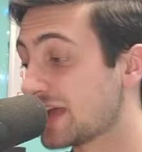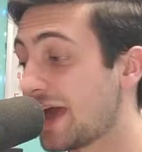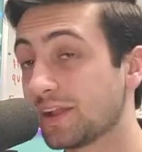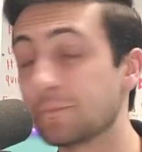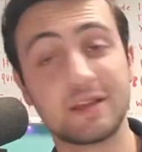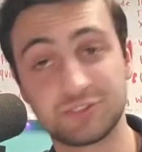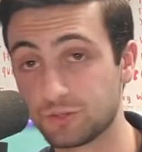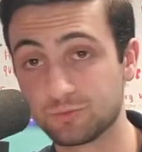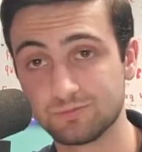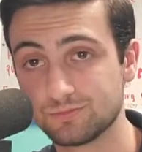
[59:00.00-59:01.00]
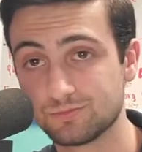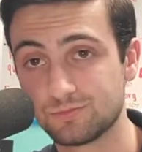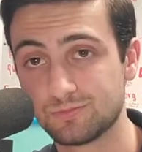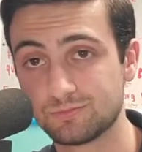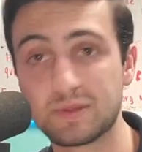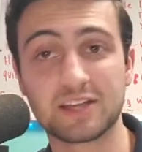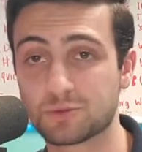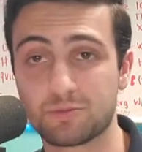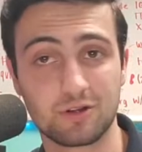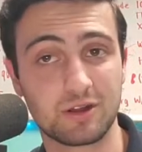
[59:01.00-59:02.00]
an amazing basketball
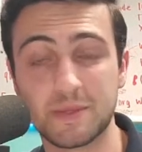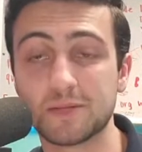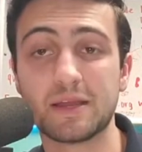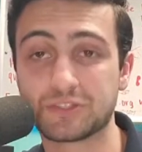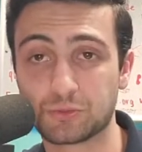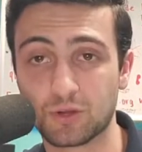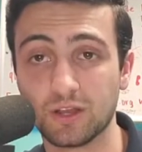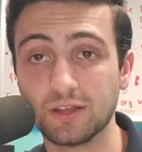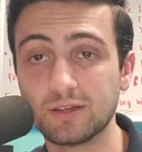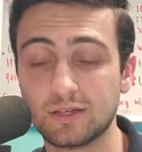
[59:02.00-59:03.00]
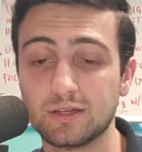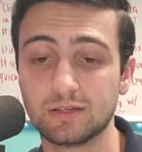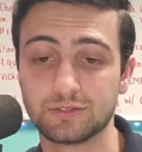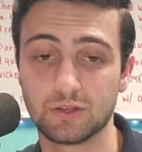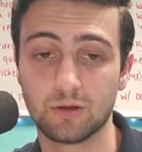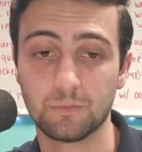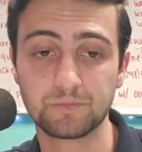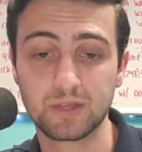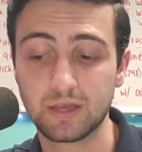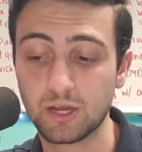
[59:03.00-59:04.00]
program and an amazing run. So
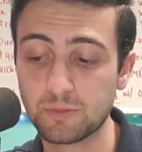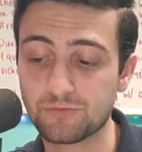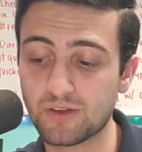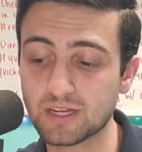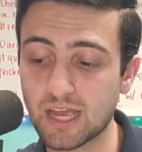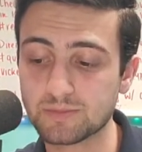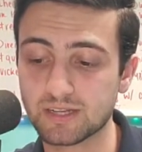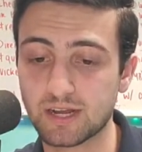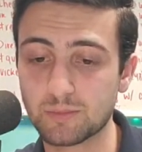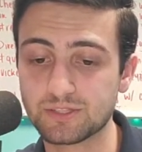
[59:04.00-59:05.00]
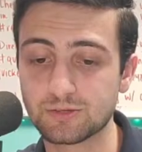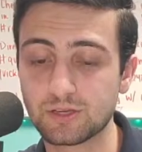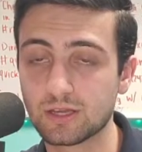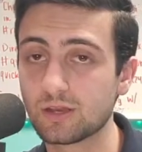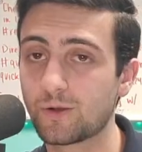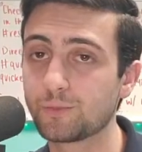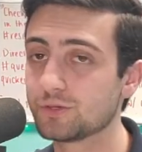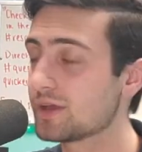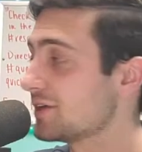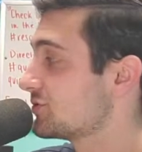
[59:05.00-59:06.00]
it'll be a fun game tonight. I'll be tuning in, and I hope you
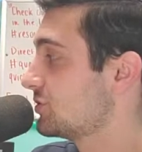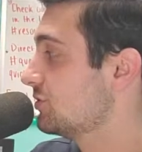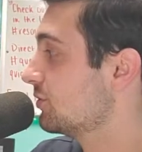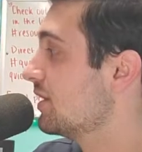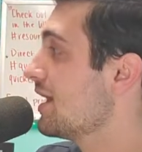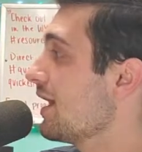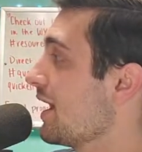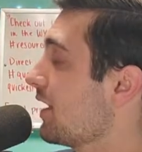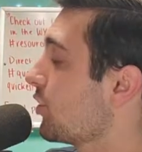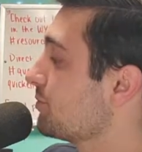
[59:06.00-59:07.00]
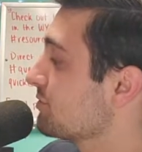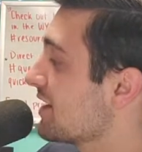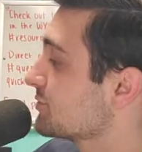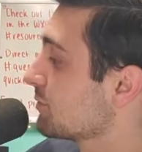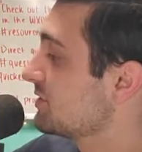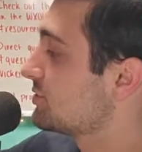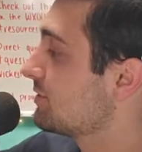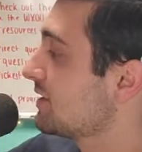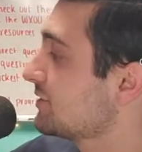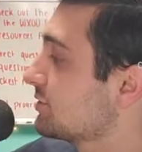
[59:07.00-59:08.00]
guys too. And I hope you guys will be
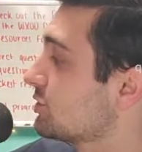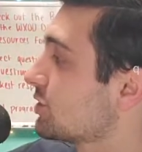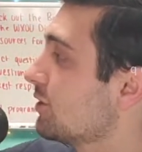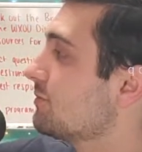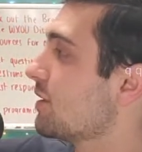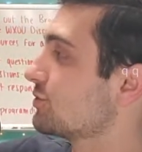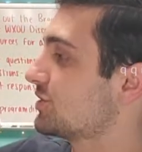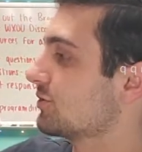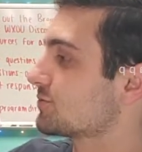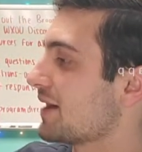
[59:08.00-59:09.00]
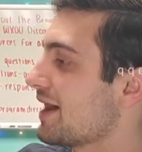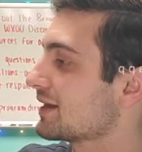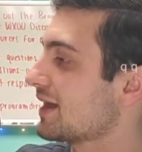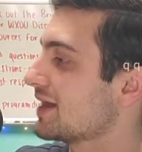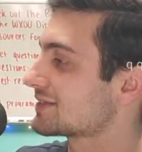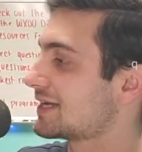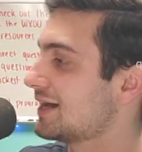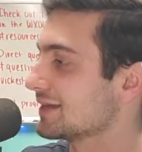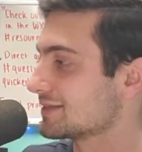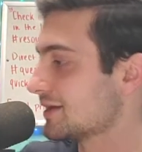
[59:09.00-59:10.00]
tuning into the GioMoShow's podcast cut